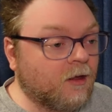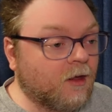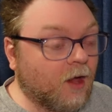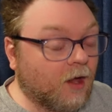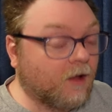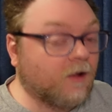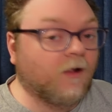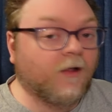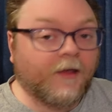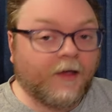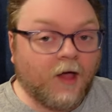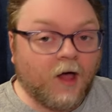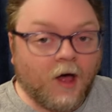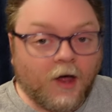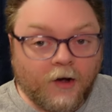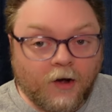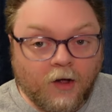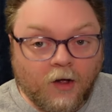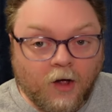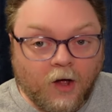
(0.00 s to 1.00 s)
a
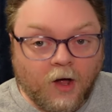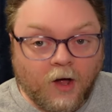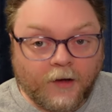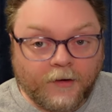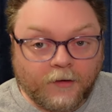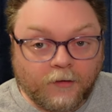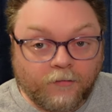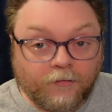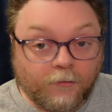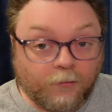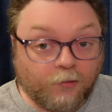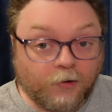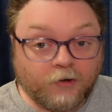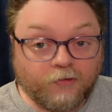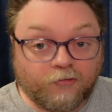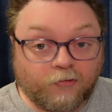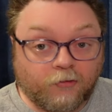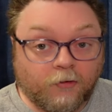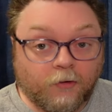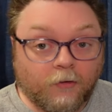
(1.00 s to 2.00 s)
Klingon on the
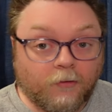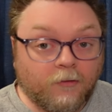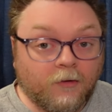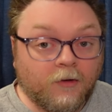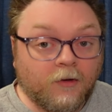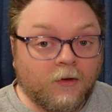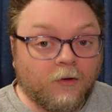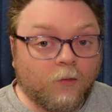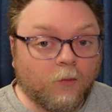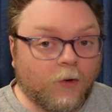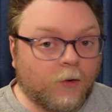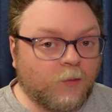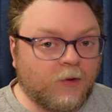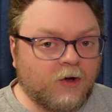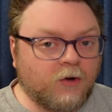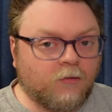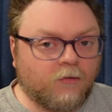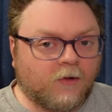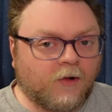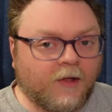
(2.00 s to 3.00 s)
bridge crew, when
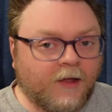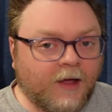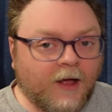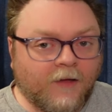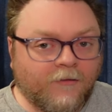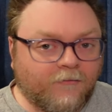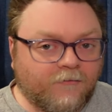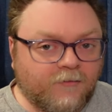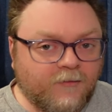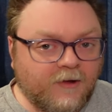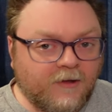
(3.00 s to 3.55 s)
we knew Klingons to